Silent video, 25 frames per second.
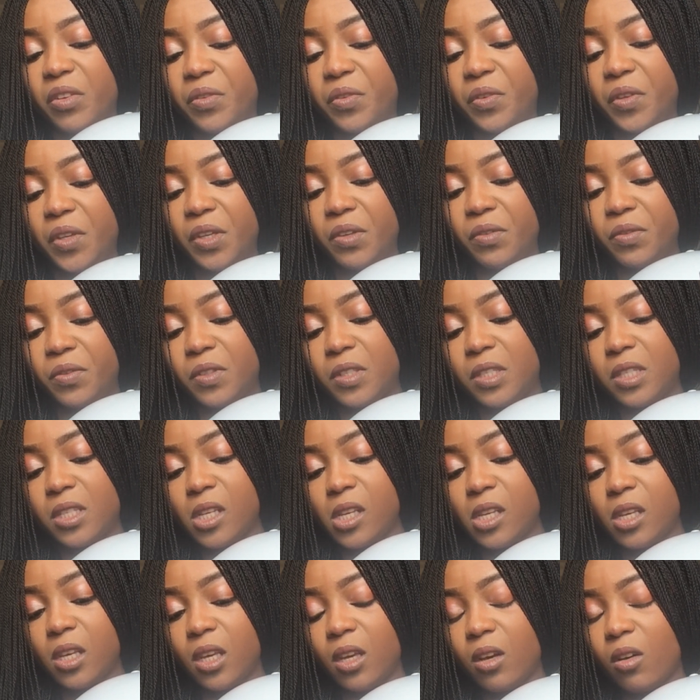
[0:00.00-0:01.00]

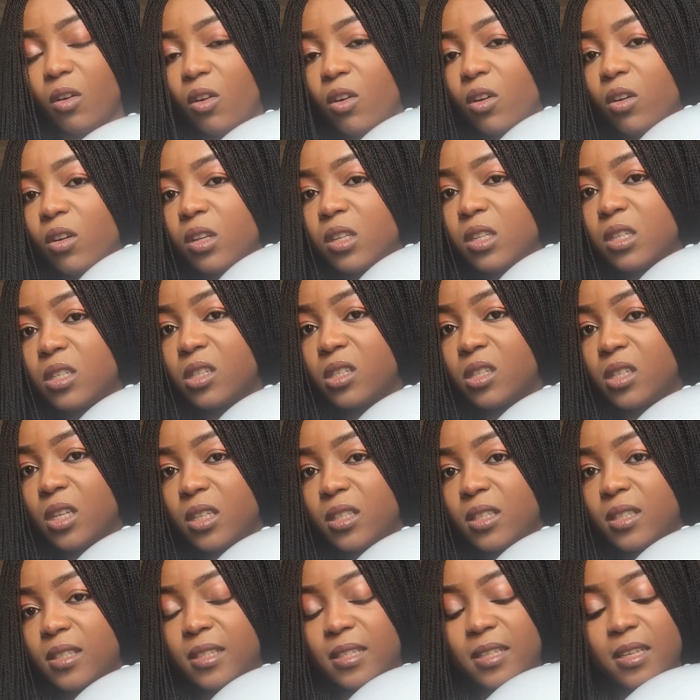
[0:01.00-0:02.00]
50 on
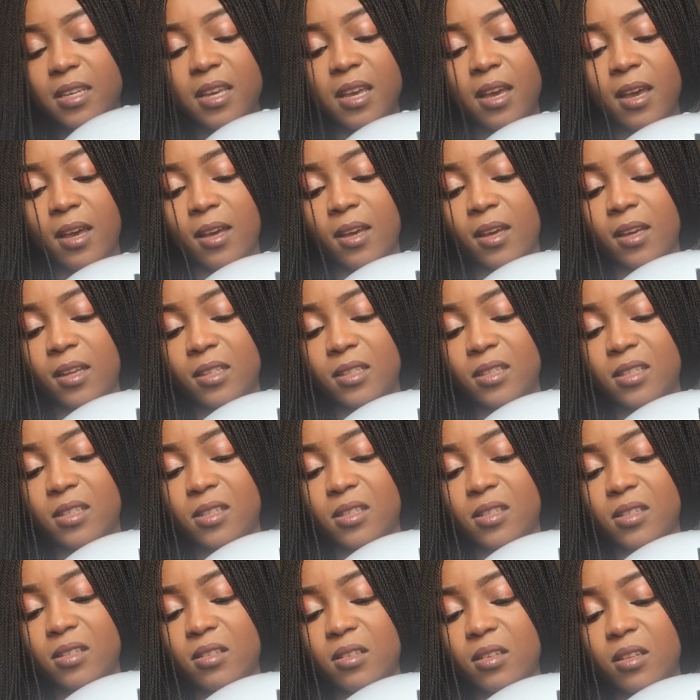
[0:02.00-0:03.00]
60
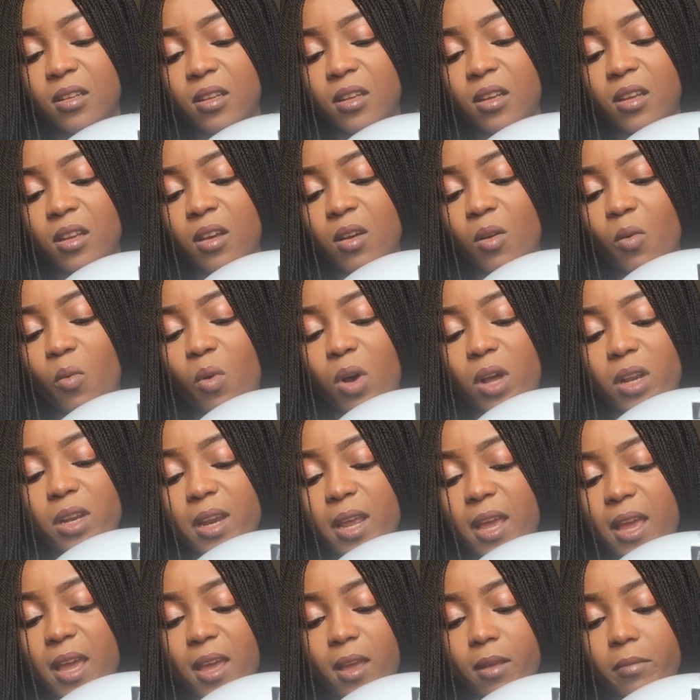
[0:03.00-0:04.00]
hertz,
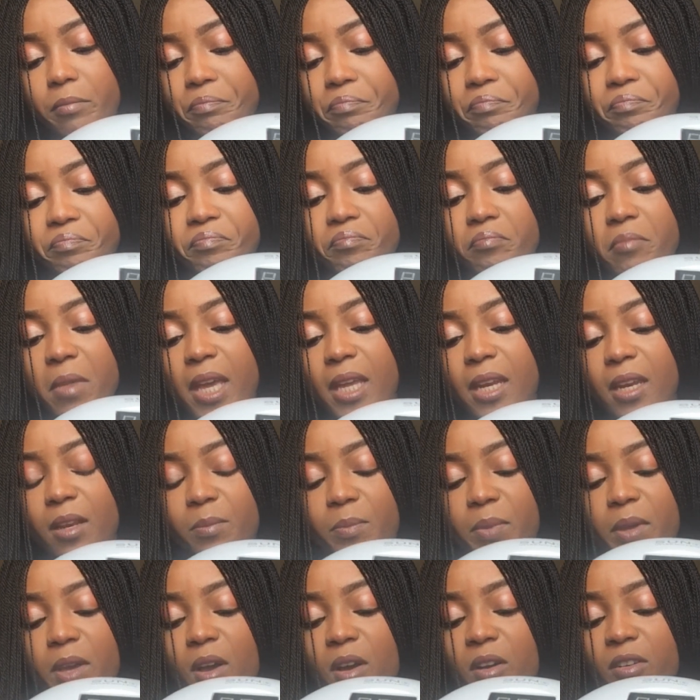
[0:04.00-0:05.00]
1A, made in
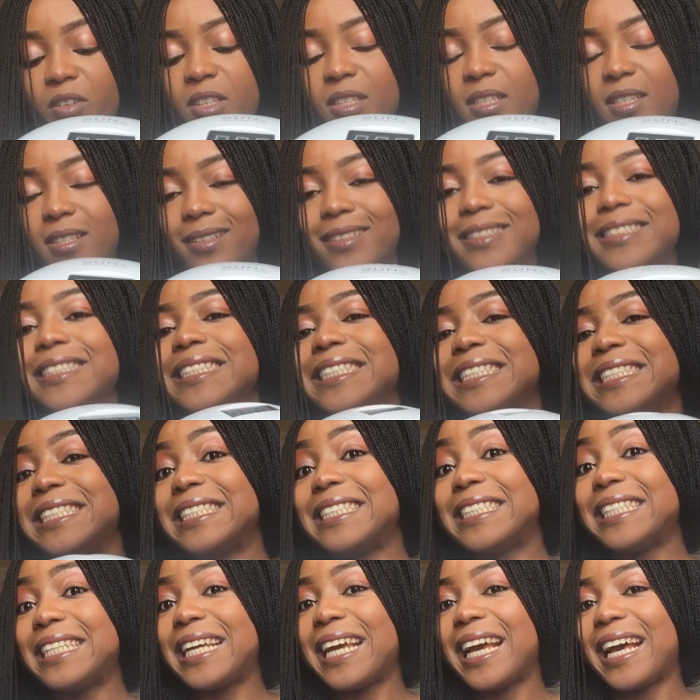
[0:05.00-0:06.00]
PRC.
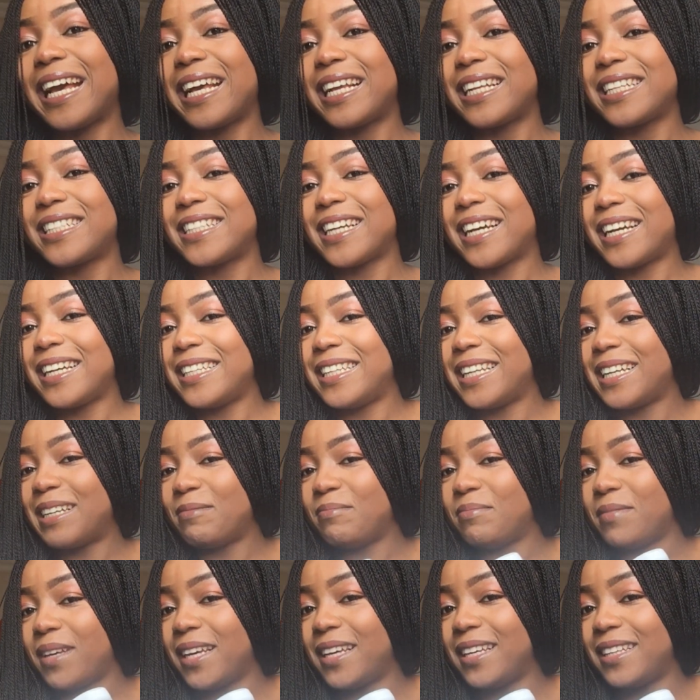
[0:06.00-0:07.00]
Yeah, China
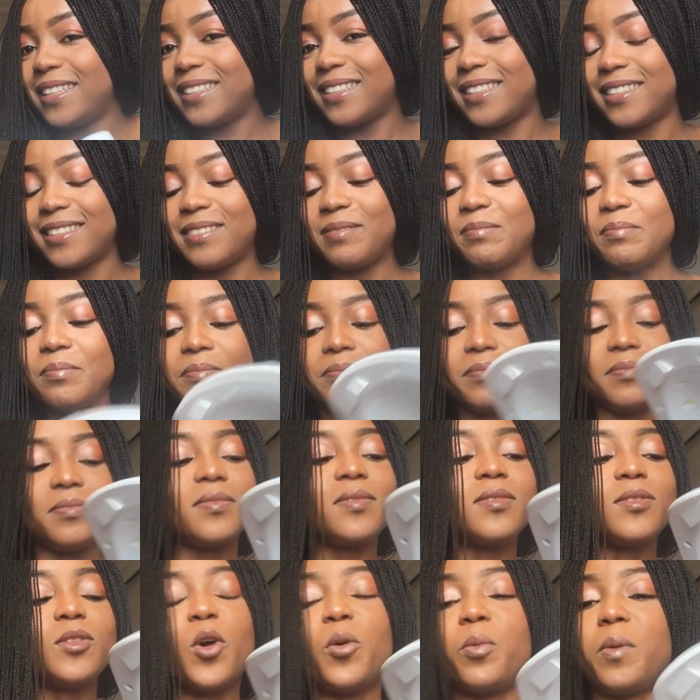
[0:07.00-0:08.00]
made.
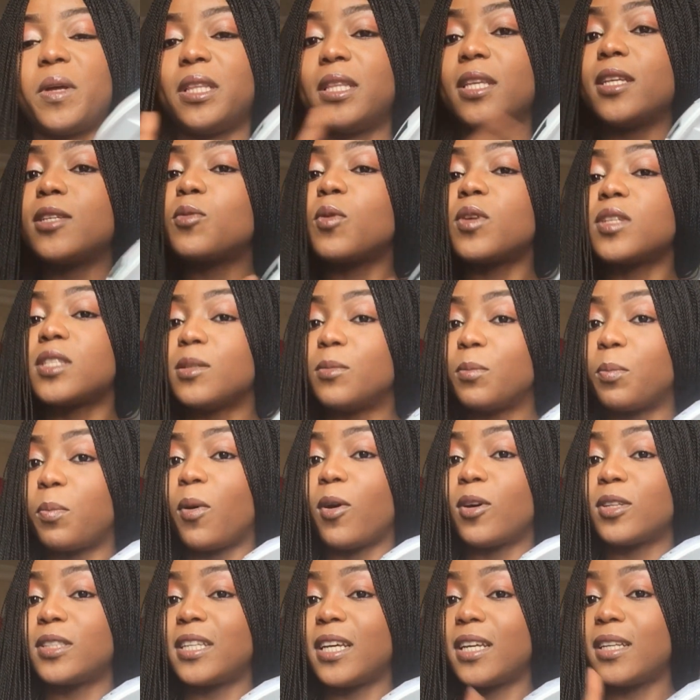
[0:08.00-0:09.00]
No, but this was
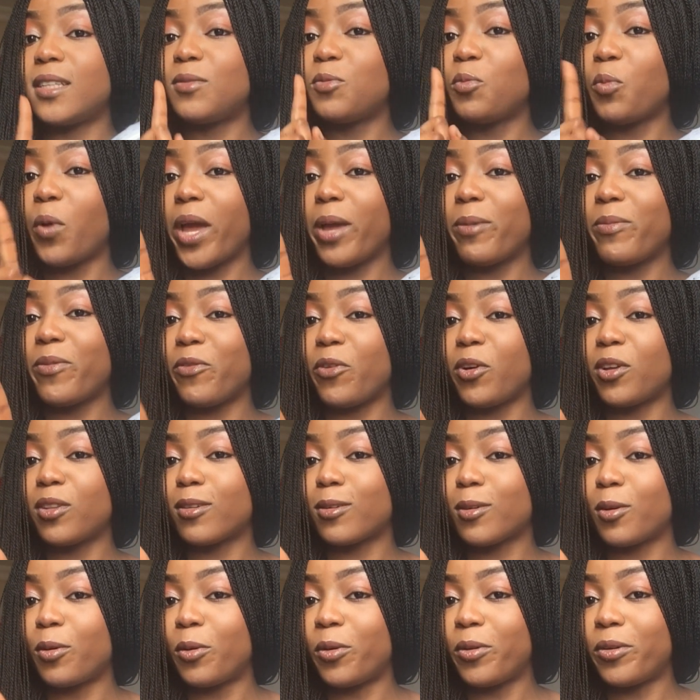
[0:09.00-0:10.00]
imported way before the
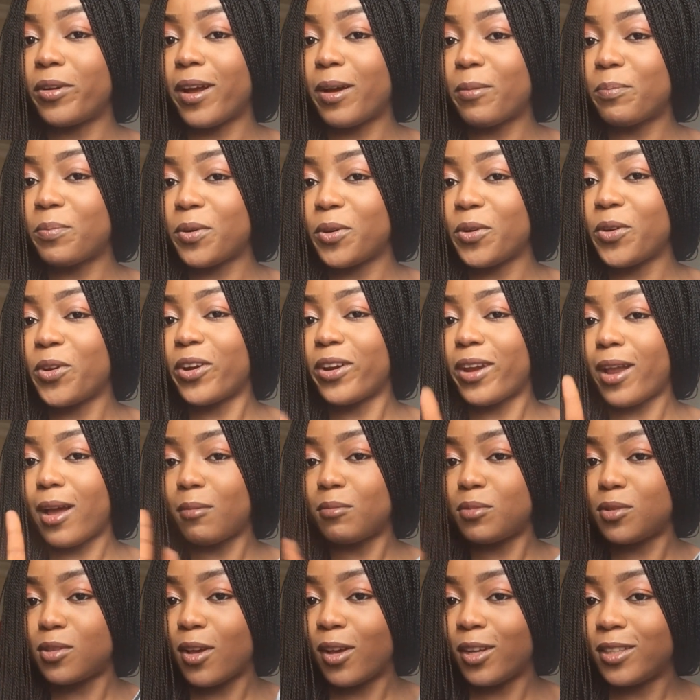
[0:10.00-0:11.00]
corona period,
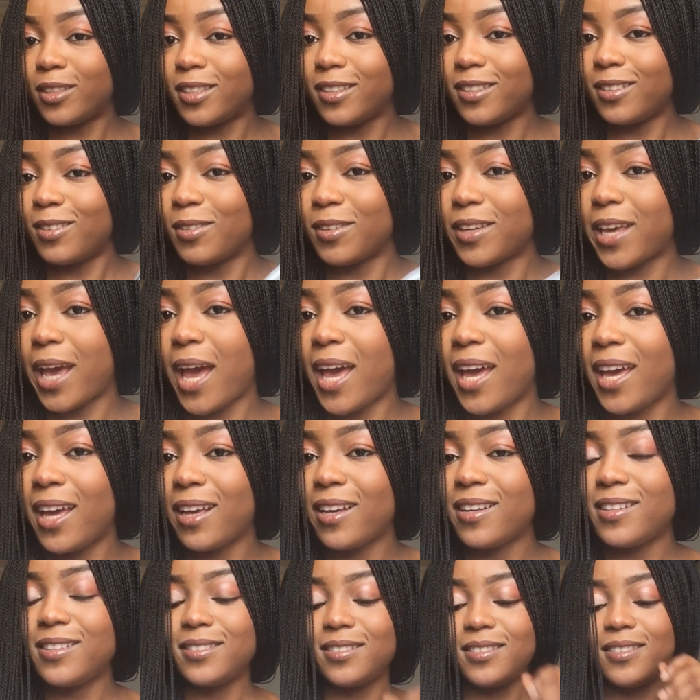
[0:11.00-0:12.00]
I'm certain. Okay,
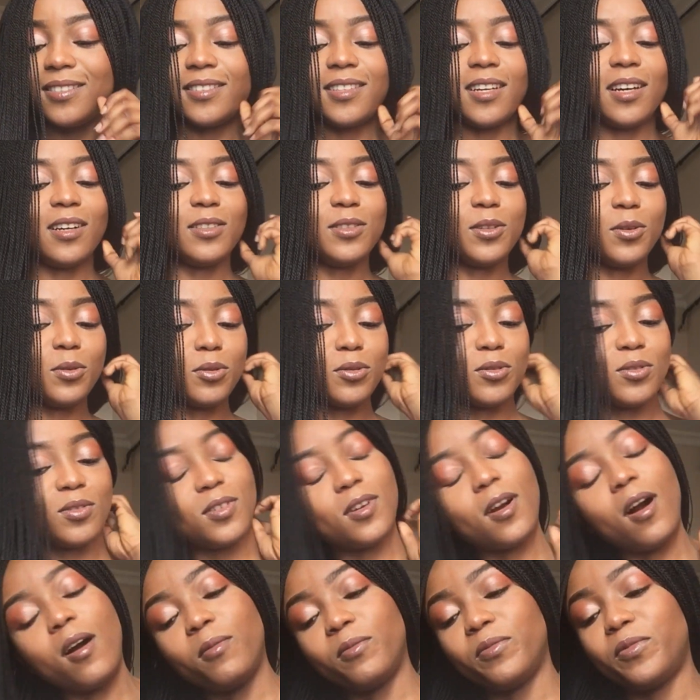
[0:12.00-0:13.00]
y'all don't
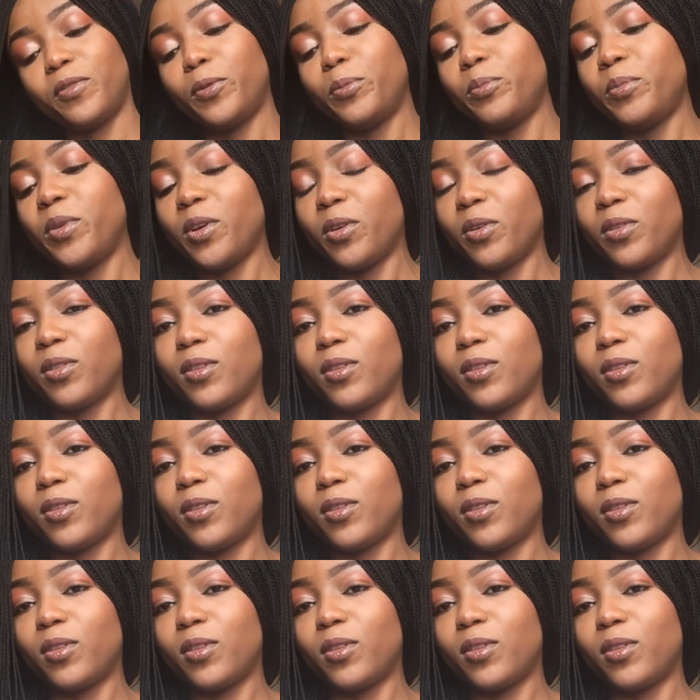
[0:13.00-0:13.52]
come for me